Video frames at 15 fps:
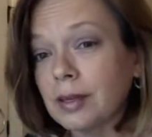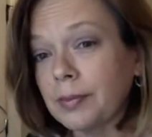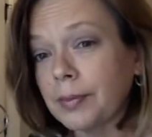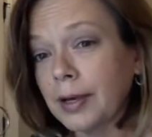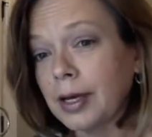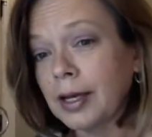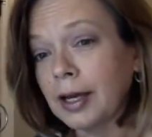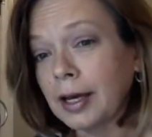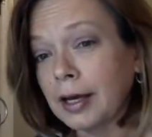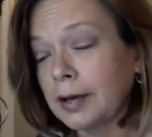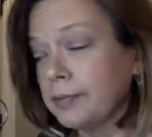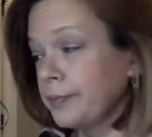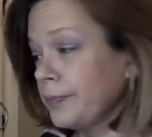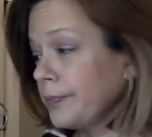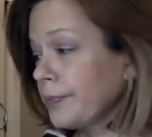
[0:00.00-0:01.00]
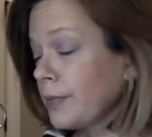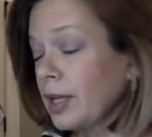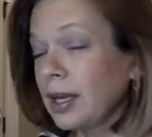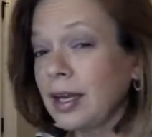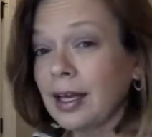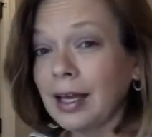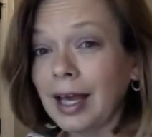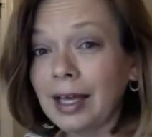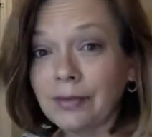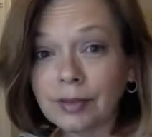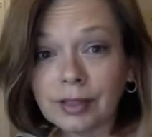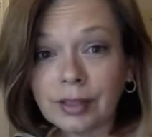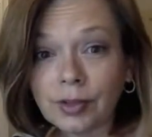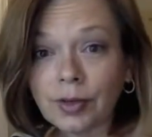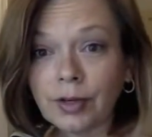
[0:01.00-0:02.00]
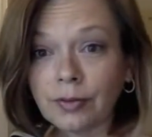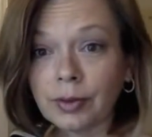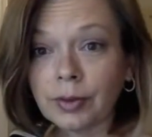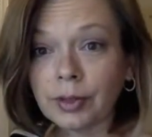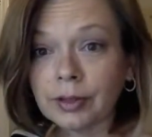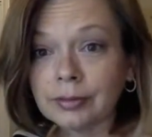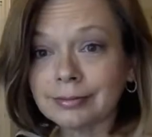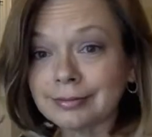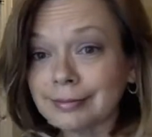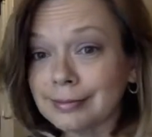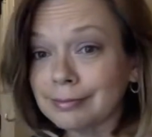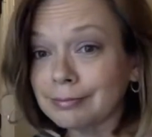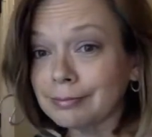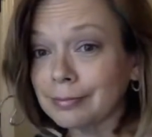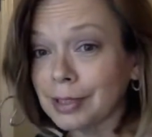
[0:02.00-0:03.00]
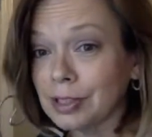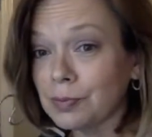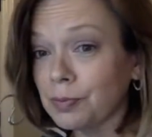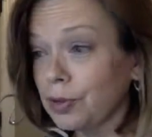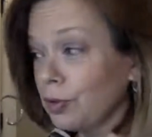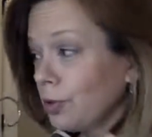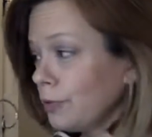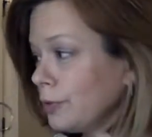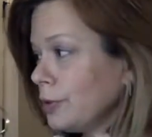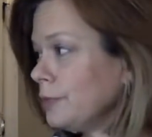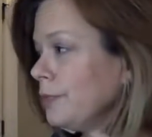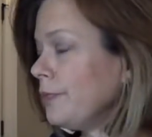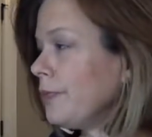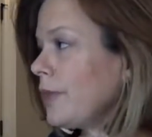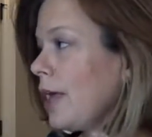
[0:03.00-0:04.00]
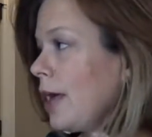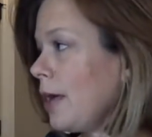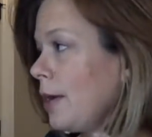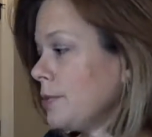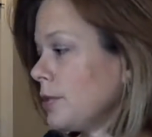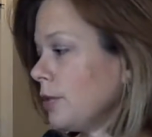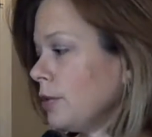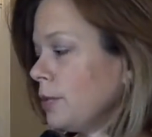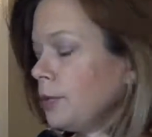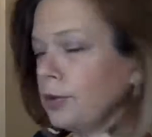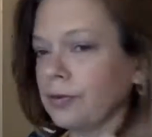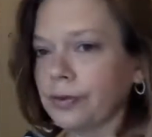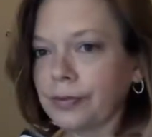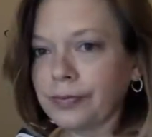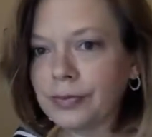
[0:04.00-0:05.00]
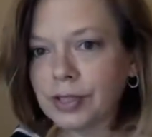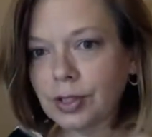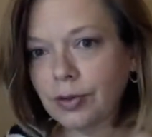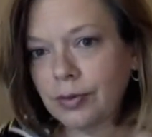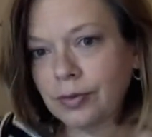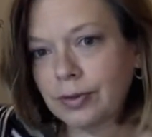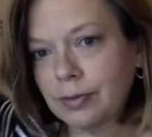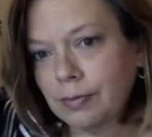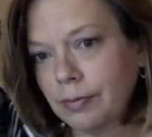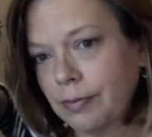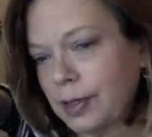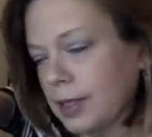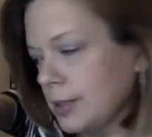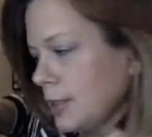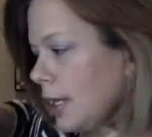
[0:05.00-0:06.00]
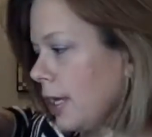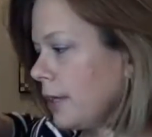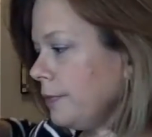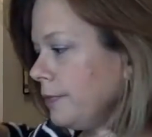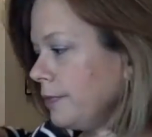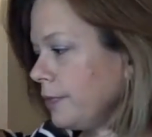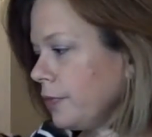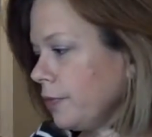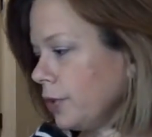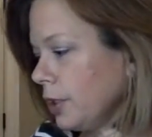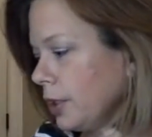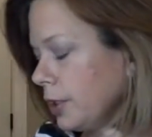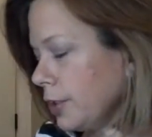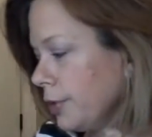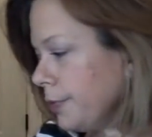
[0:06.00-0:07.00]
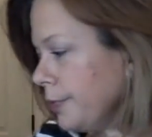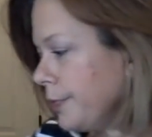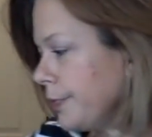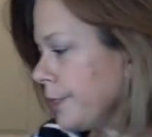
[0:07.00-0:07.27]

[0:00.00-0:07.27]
But I have glitter everywhere. It's beautiful, absolutely beautiful. So big sleigh full of glitter.